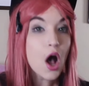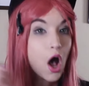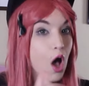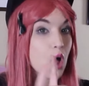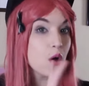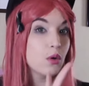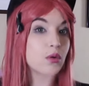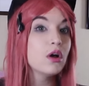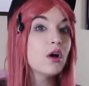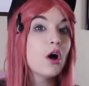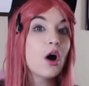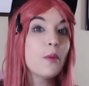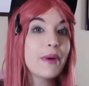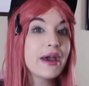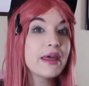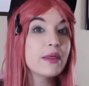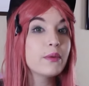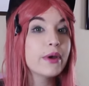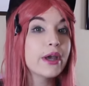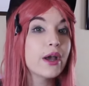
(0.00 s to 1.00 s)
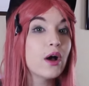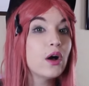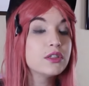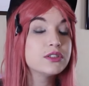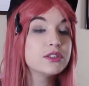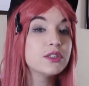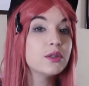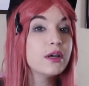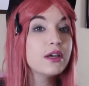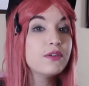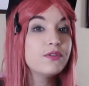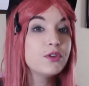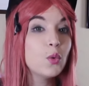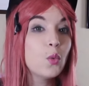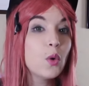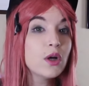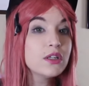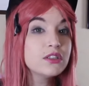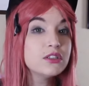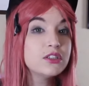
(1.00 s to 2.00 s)
Oh, by the way, also, if you
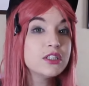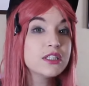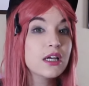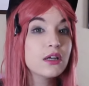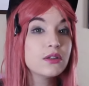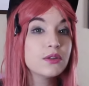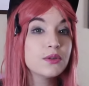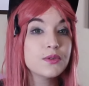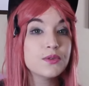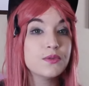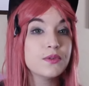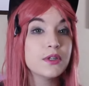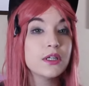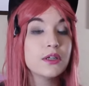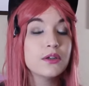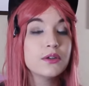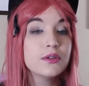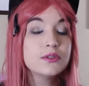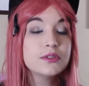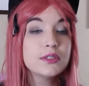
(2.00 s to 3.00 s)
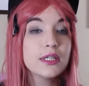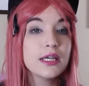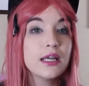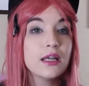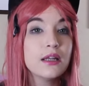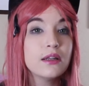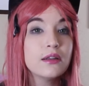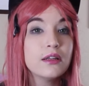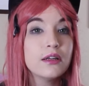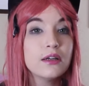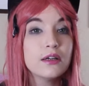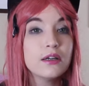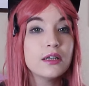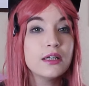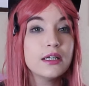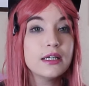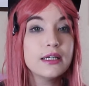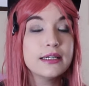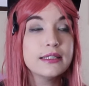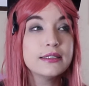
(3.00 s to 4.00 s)
want to check out those videos and their
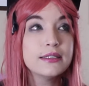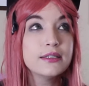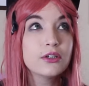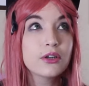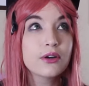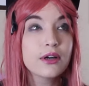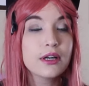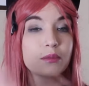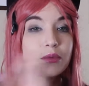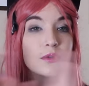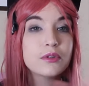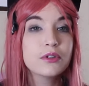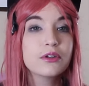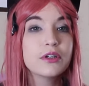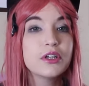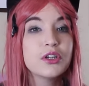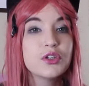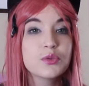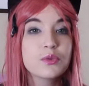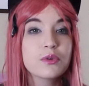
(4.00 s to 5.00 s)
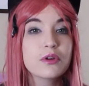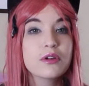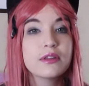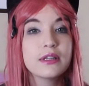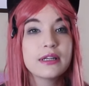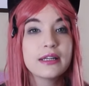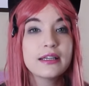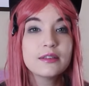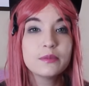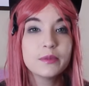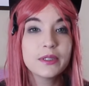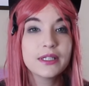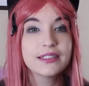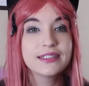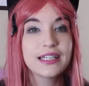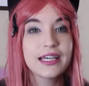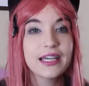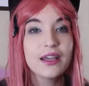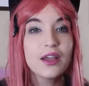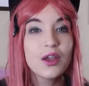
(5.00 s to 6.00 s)
incredible cringeworthiness,
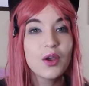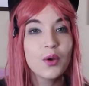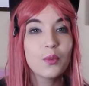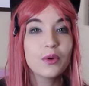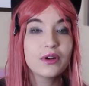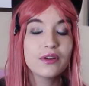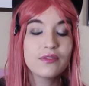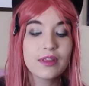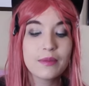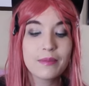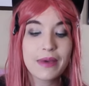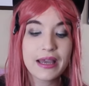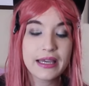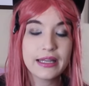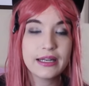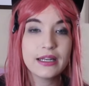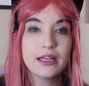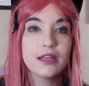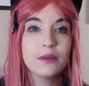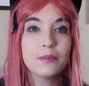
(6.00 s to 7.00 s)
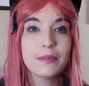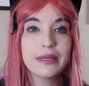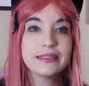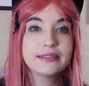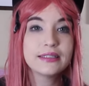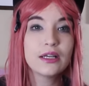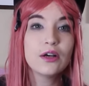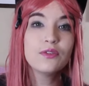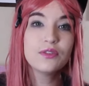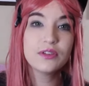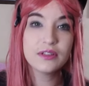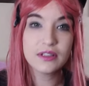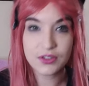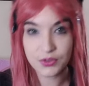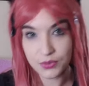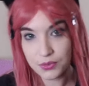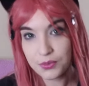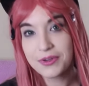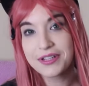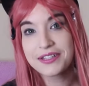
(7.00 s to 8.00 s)
because one of them I edited myself, and
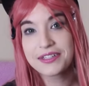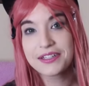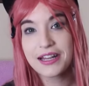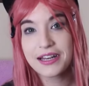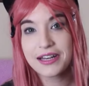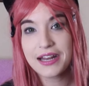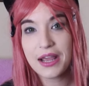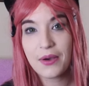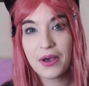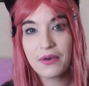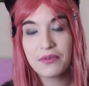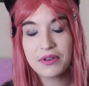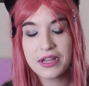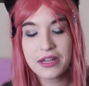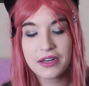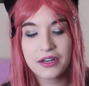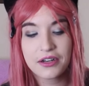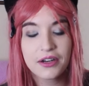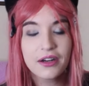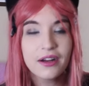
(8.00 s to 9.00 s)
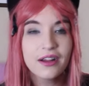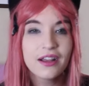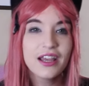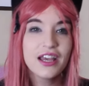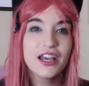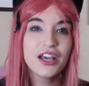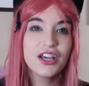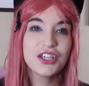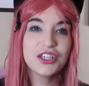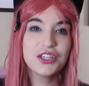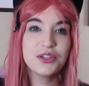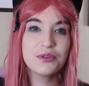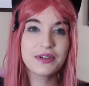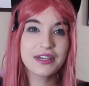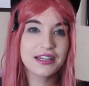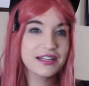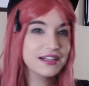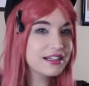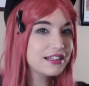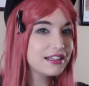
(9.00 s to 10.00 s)
it's the reason I now have an editor, you
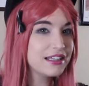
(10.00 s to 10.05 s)
can